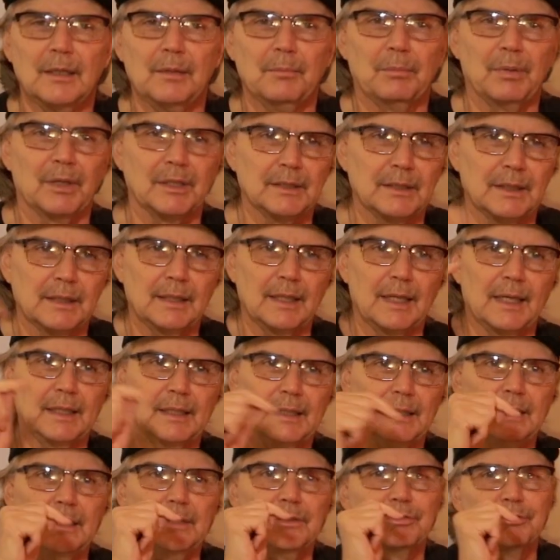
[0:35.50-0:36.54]
But
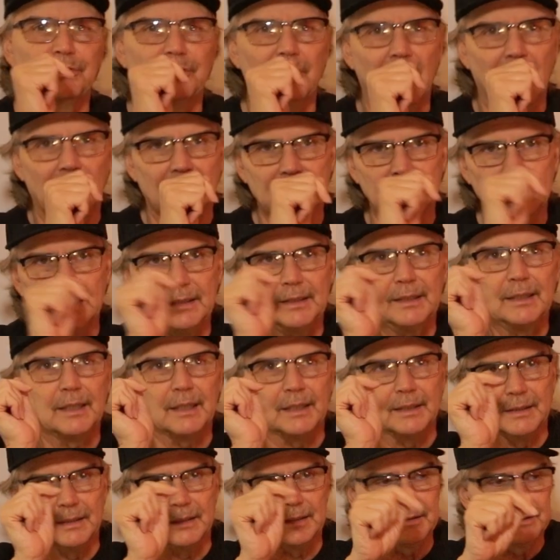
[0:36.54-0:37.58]
today is Friday,
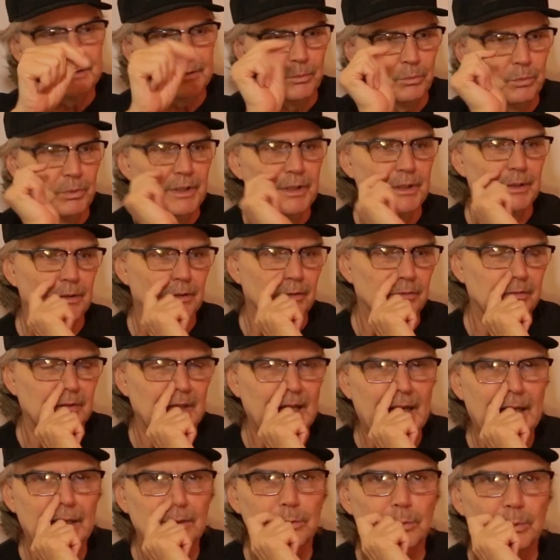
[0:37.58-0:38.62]
and it's the winner of
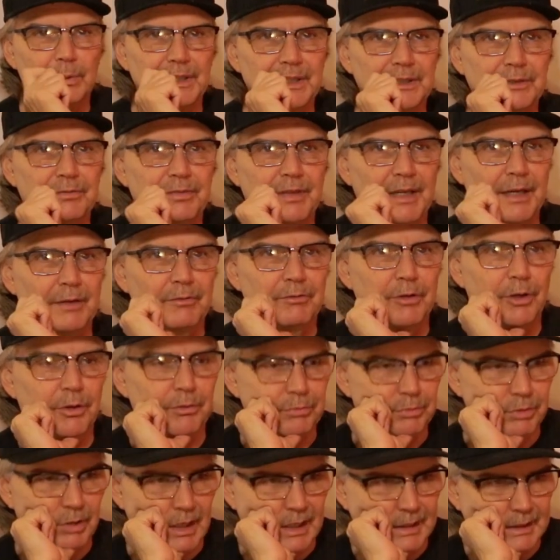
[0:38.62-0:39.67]
last week's Fan Vote
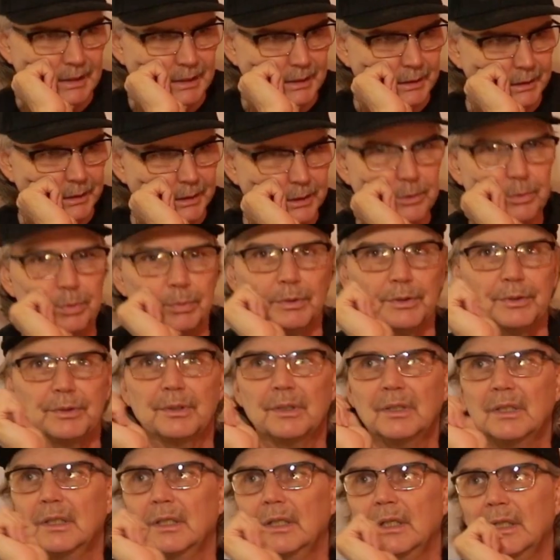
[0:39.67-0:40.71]
Friday, and this was
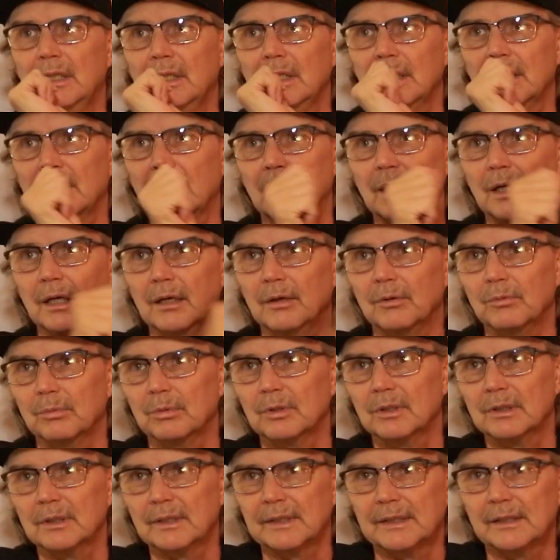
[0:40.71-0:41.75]
uh,
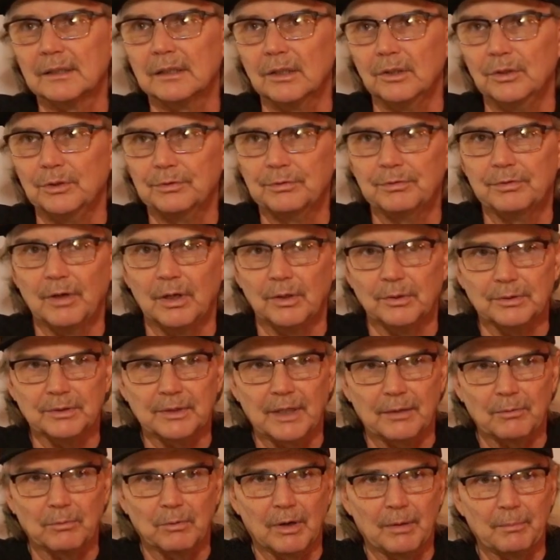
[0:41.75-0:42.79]
really close vote.
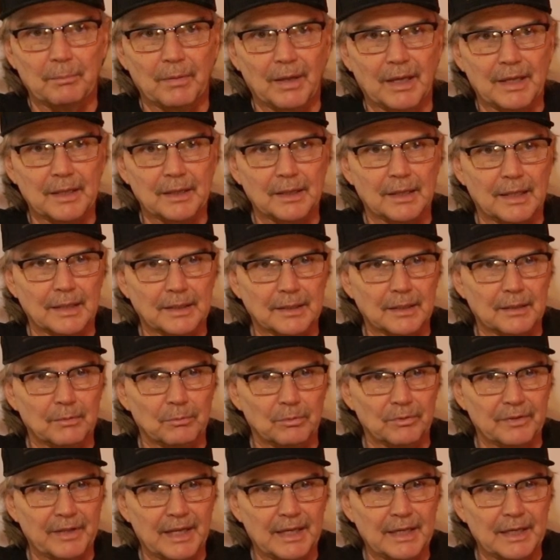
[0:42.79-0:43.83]
They won by, like,
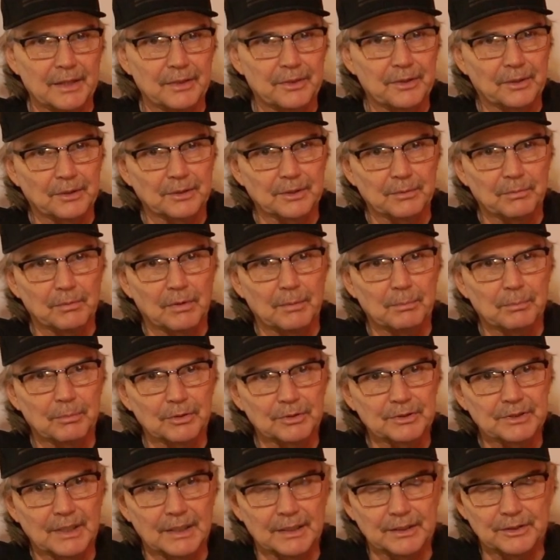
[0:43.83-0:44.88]
they had thirty-one
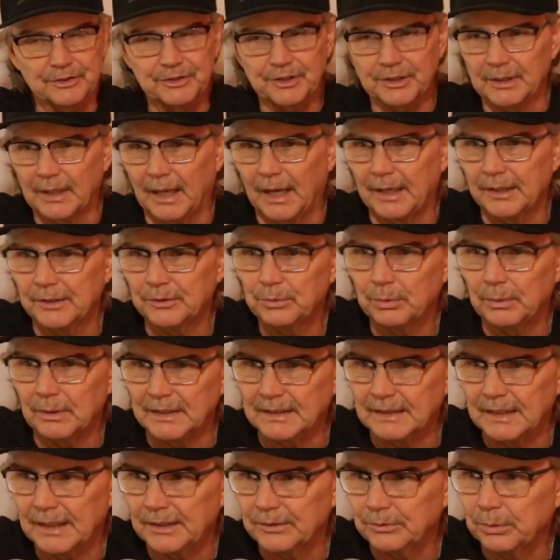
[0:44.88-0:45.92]
percent and Shania
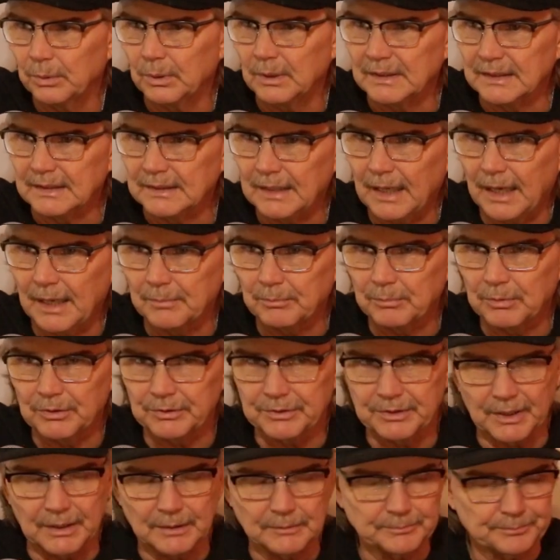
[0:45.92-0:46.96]
Twain had twenty-nine
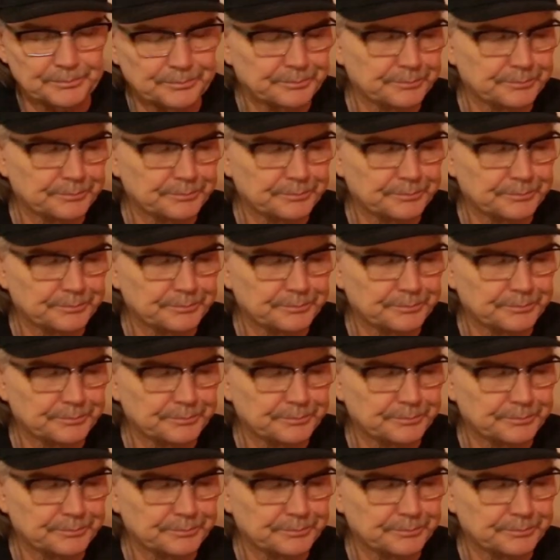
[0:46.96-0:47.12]
percent.